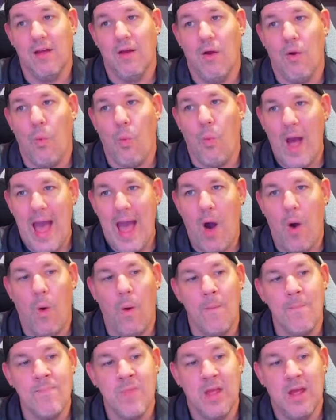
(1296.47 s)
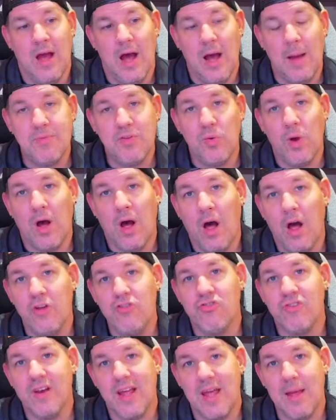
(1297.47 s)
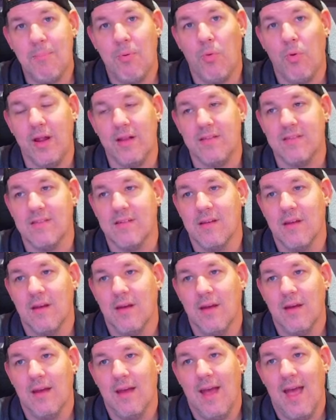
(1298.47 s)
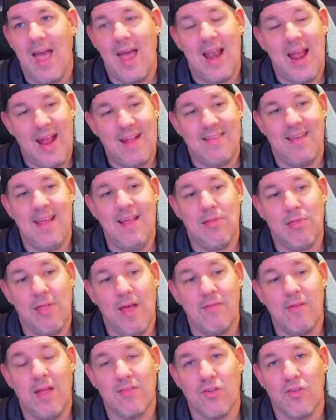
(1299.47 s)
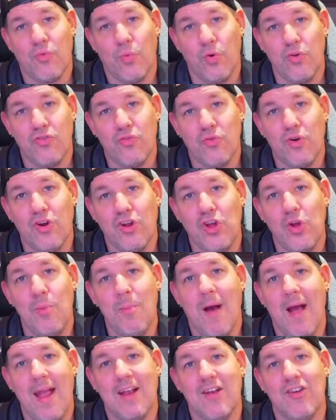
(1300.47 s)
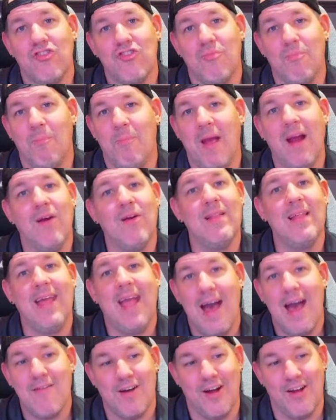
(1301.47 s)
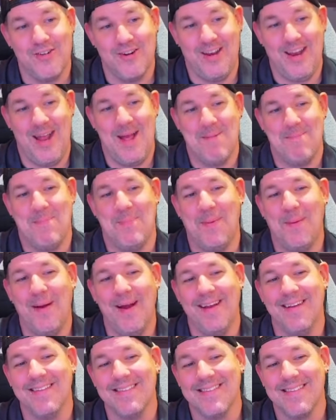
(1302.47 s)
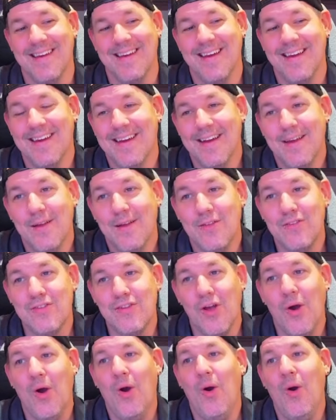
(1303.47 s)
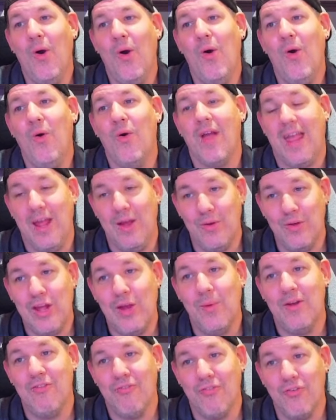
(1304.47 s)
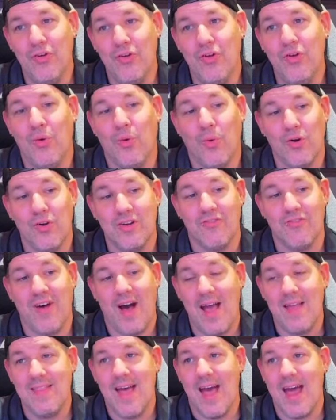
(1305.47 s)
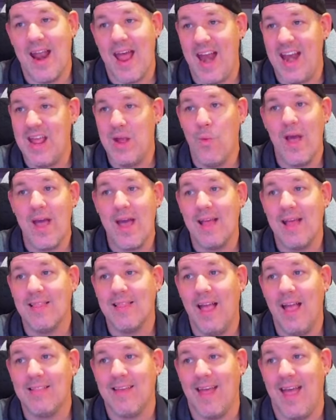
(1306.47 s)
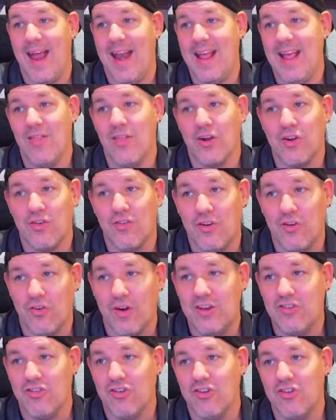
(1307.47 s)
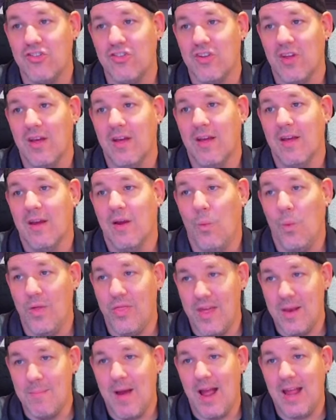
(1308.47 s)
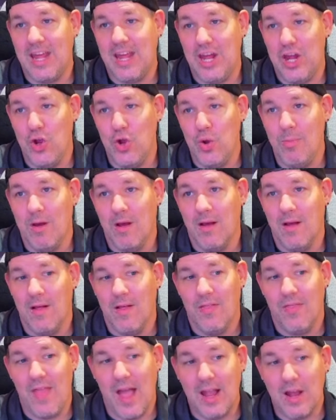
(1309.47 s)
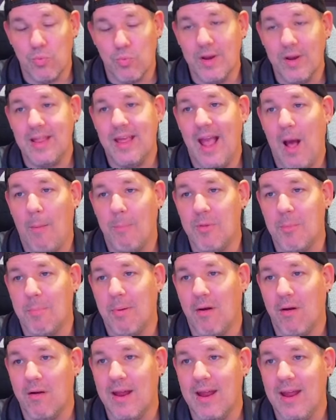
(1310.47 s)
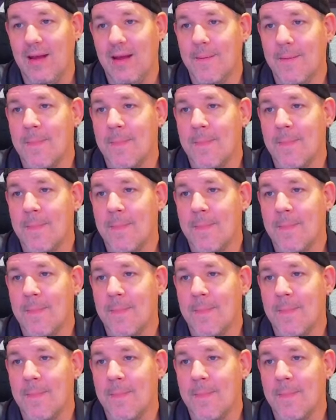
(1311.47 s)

Wow. Up to 100 hit points. At 18th level as a sorcerer, you might barely have 100 hit points. So heal you in full or divide that any way I'd like to any of the creatures within my cube. That could really help the party.